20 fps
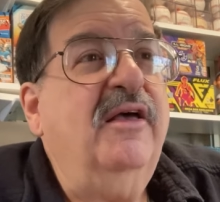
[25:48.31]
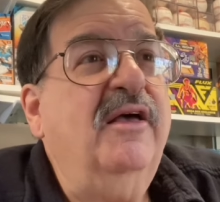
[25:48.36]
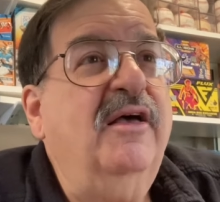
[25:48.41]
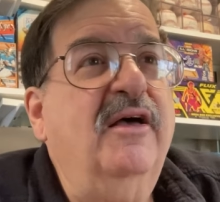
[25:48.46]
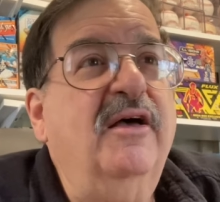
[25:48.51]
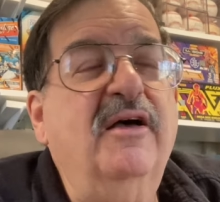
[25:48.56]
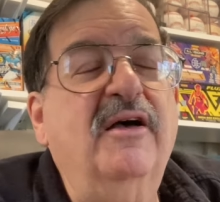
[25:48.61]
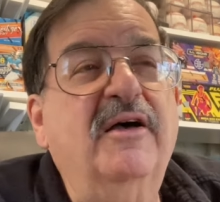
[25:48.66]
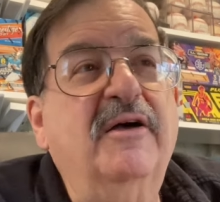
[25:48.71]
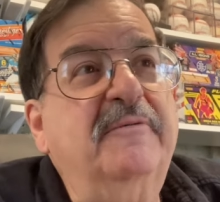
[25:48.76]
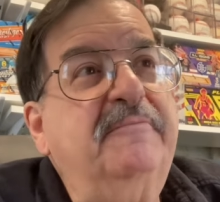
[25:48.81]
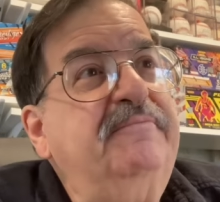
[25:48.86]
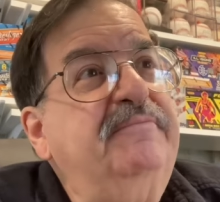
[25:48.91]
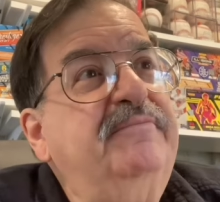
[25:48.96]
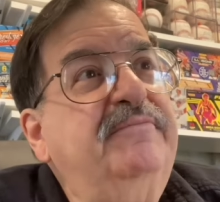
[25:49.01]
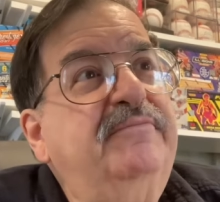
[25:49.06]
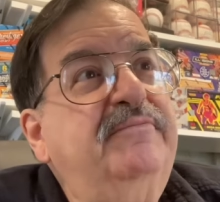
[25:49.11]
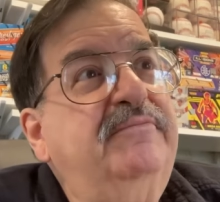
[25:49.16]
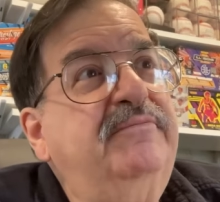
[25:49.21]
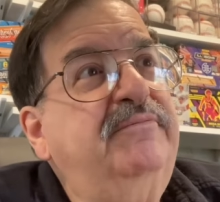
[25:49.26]

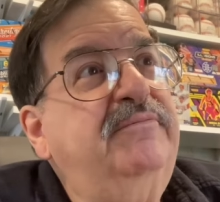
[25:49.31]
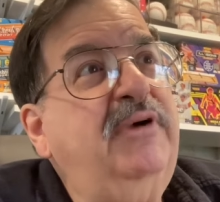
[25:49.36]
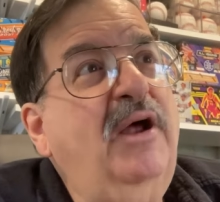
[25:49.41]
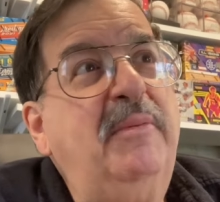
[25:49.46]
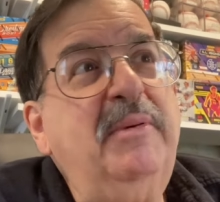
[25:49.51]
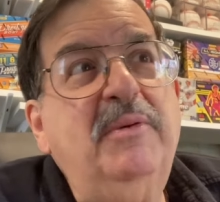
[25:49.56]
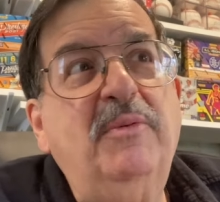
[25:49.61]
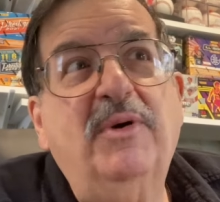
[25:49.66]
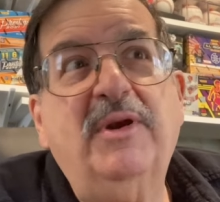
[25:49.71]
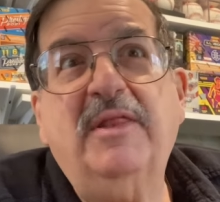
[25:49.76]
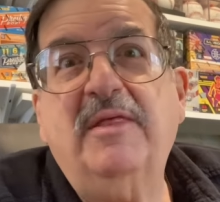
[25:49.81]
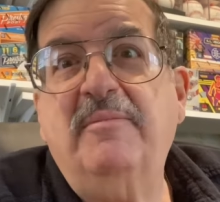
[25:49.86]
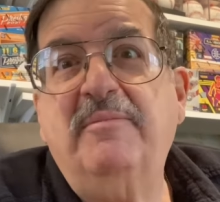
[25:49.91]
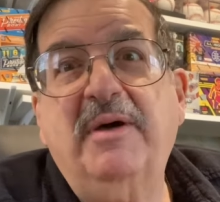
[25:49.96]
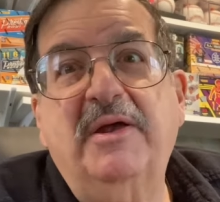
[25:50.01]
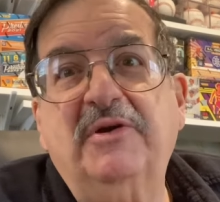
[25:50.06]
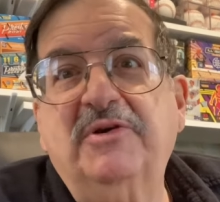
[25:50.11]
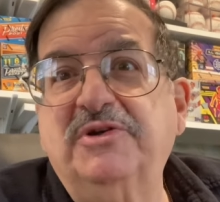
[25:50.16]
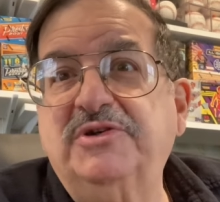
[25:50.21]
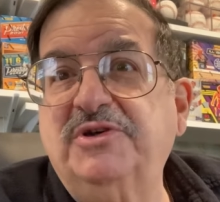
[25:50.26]
Probably one of the
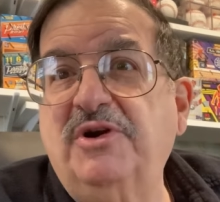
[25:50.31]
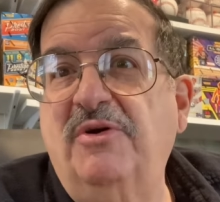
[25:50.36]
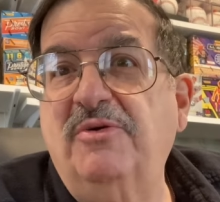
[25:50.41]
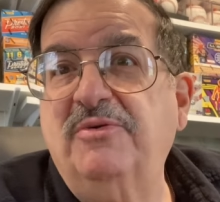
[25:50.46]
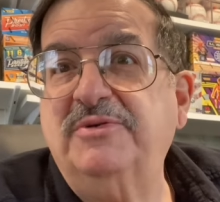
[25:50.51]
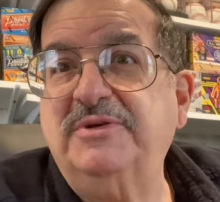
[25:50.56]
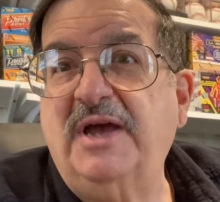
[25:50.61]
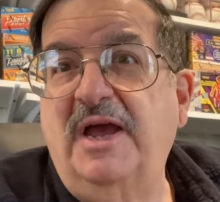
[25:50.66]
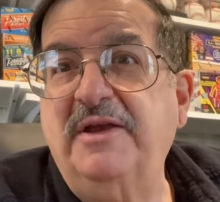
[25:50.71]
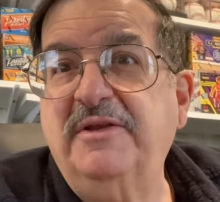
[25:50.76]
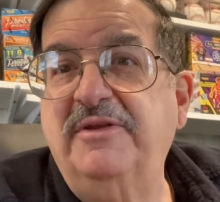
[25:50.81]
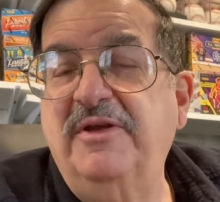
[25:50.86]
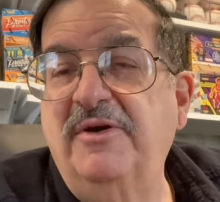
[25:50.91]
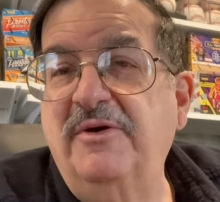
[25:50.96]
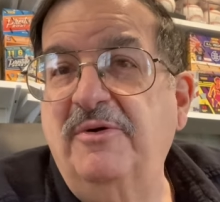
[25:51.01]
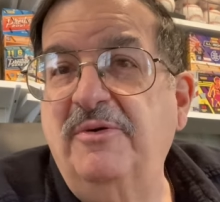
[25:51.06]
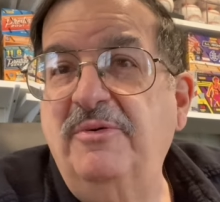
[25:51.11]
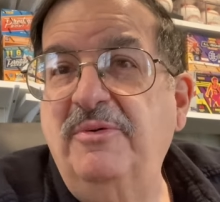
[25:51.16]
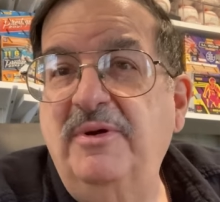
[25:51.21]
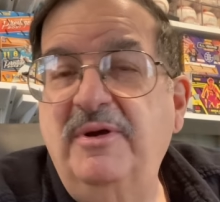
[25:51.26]
better shows I
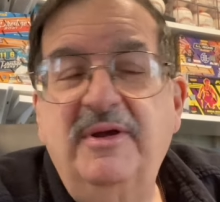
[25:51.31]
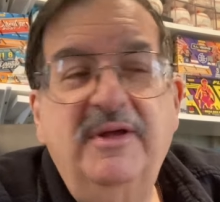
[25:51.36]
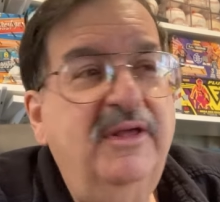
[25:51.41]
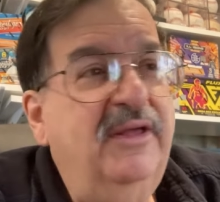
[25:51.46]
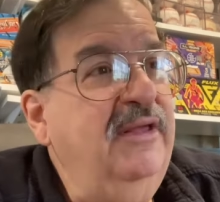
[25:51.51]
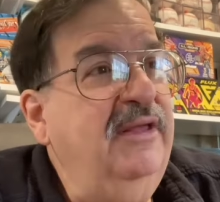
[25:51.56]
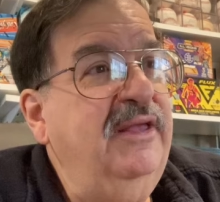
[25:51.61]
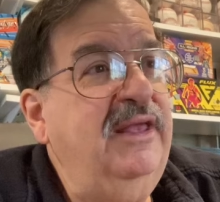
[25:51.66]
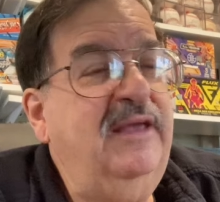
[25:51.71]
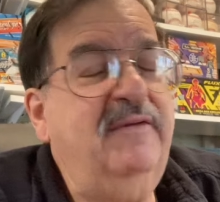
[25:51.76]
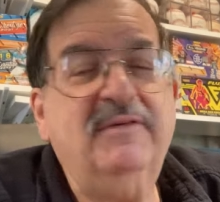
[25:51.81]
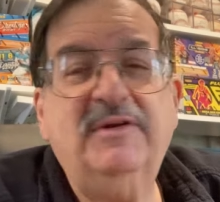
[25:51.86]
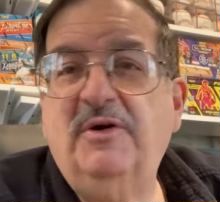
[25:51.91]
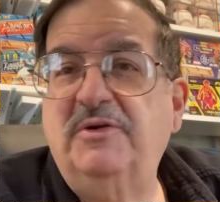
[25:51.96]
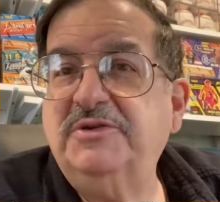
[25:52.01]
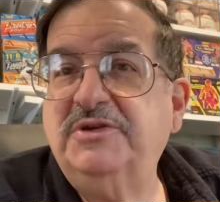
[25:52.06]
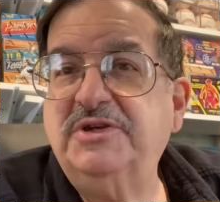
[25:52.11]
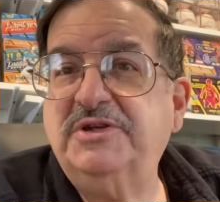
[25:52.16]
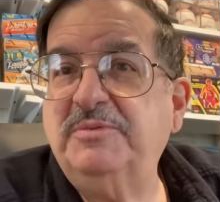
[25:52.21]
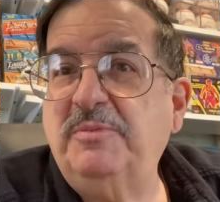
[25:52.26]
do, even though
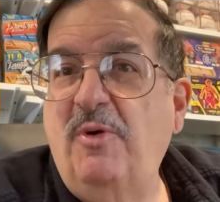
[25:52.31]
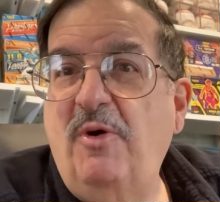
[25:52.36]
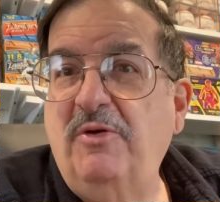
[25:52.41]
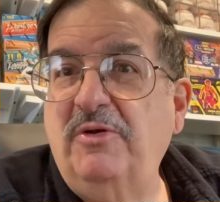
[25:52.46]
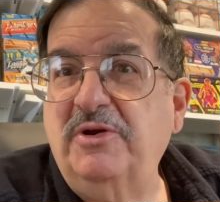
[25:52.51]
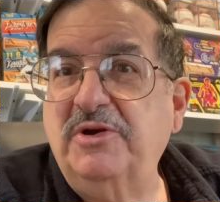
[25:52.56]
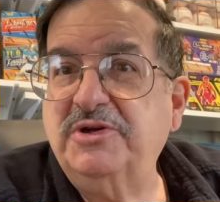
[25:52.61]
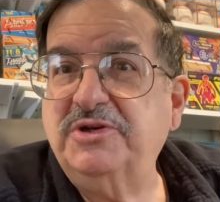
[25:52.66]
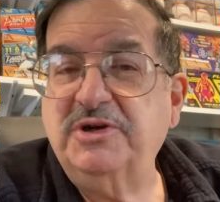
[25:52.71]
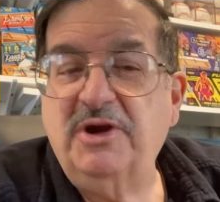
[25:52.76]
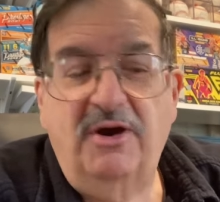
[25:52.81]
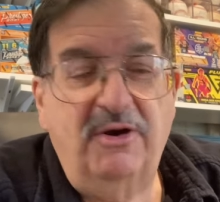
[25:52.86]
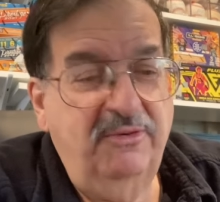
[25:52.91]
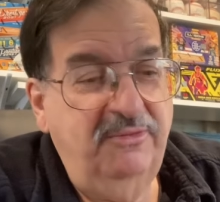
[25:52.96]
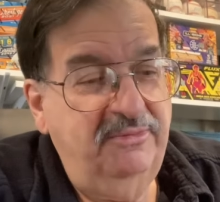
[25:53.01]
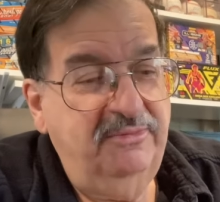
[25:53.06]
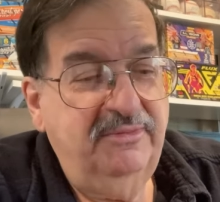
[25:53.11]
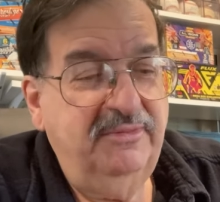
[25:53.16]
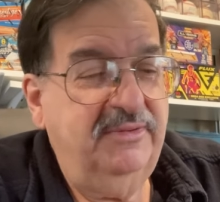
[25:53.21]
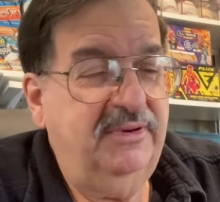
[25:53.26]
it's a smaller show,
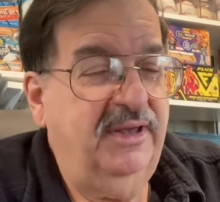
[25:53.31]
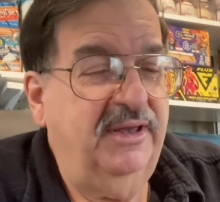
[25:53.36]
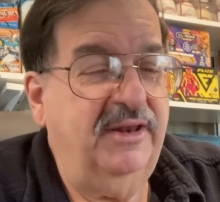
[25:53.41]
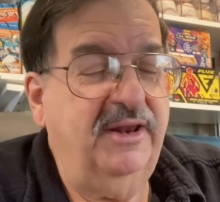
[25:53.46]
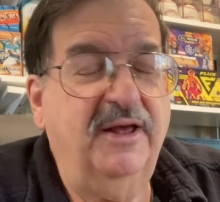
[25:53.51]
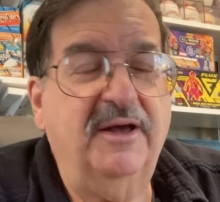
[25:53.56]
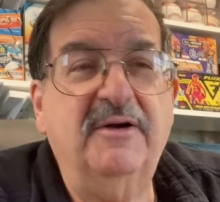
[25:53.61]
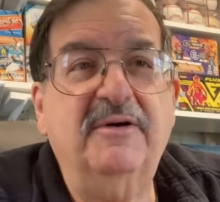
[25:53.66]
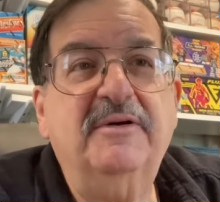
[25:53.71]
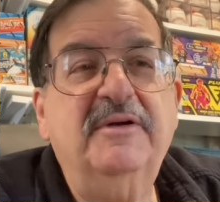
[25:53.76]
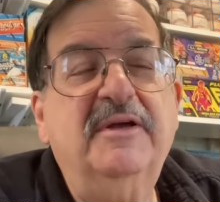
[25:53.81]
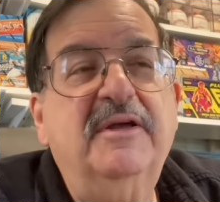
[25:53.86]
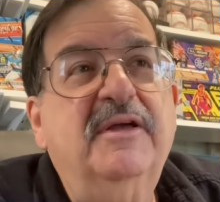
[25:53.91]
you know.